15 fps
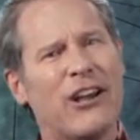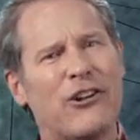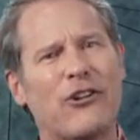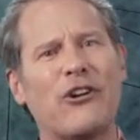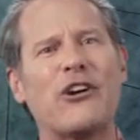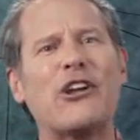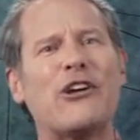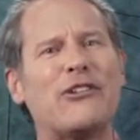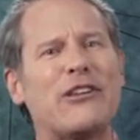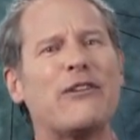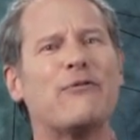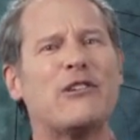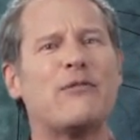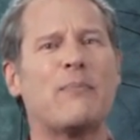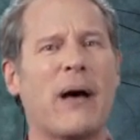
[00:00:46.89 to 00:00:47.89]
Don Quixote
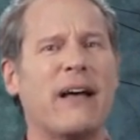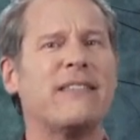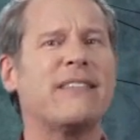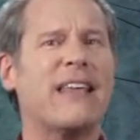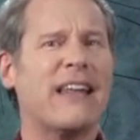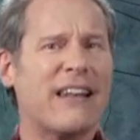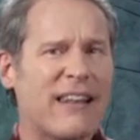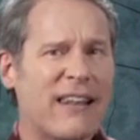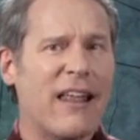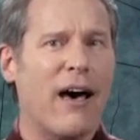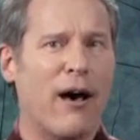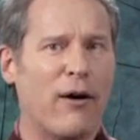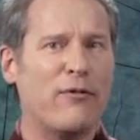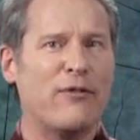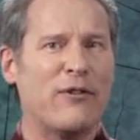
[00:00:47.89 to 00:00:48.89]
responds that
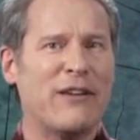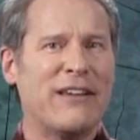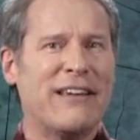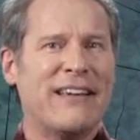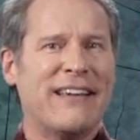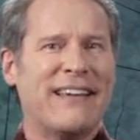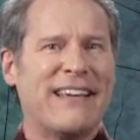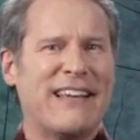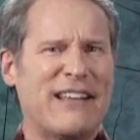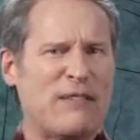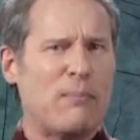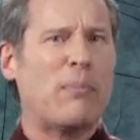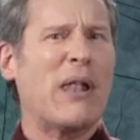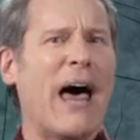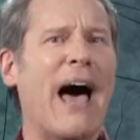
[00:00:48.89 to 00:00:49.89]
love is
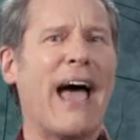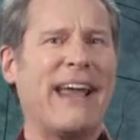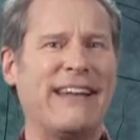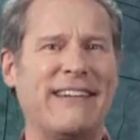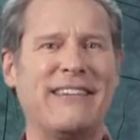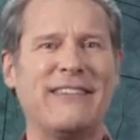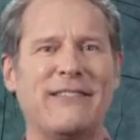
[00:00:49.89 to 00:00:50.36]
blind,